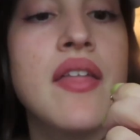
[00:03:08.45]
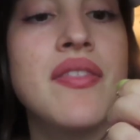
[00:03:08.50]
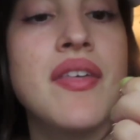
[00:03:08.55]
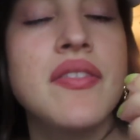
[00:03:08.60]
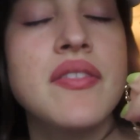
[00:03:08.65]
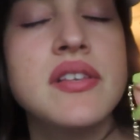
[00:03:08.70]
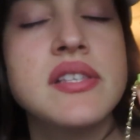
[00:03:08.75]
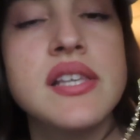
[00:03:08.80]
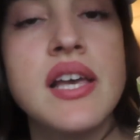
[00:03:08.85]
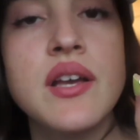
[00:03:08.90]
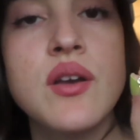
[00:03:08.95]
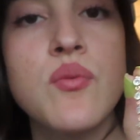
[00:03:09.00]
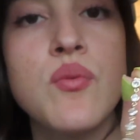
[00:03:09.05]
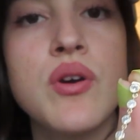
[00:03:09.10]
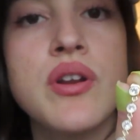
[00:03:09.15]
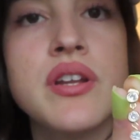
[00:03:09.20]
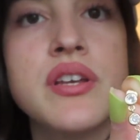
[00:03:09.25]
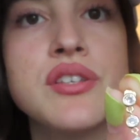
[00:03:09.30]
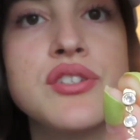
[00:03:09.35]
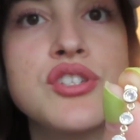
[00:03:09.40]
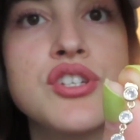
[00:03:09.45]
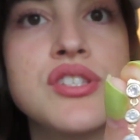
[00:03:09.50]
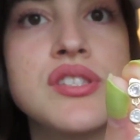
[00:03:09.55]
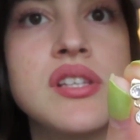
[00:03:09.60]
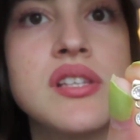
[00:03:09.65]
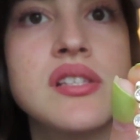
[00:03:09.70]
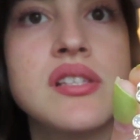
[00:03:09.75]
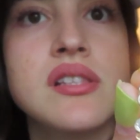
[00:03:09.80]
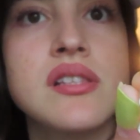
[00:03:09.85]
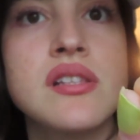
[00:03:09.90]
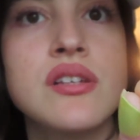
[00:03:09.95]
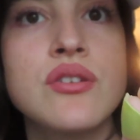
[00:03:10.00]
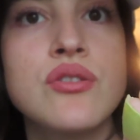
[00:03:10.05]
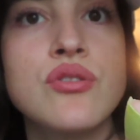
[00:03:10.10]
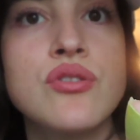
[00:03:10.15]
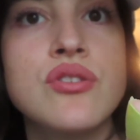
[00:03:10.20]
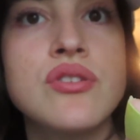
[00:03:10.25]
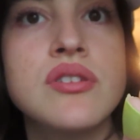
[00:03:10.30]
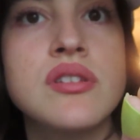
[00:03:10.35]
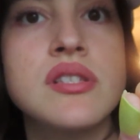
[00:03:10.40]
And then the second one is just this
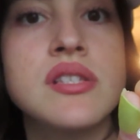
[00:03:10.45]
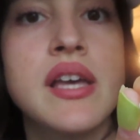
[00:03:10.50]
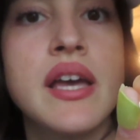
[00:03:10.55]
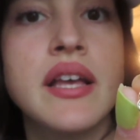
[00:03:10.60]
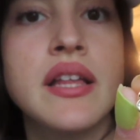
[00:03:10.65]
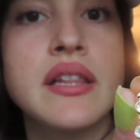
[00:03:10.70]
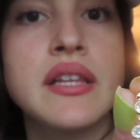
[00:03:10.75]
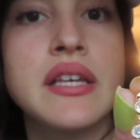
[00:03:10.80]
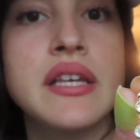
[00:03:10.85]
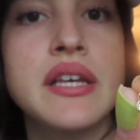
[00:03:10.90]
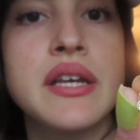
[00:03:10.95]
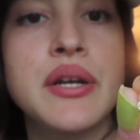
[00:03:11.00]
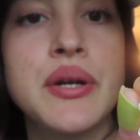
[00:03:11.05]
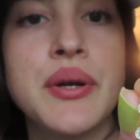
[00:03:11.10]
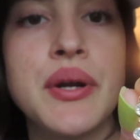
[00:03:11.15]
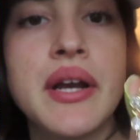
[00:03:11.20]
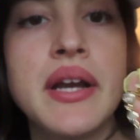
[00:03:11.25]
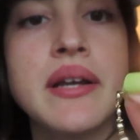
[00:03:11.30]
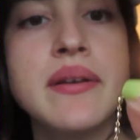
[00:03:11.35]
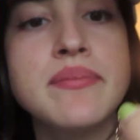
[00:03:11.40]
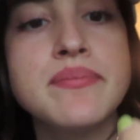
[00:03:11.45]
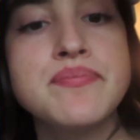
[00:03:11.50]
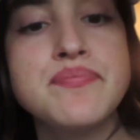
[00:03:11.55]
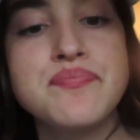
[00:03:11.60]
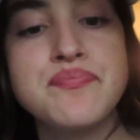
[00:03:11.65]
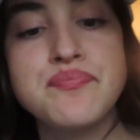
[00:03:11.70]
little dangly earring.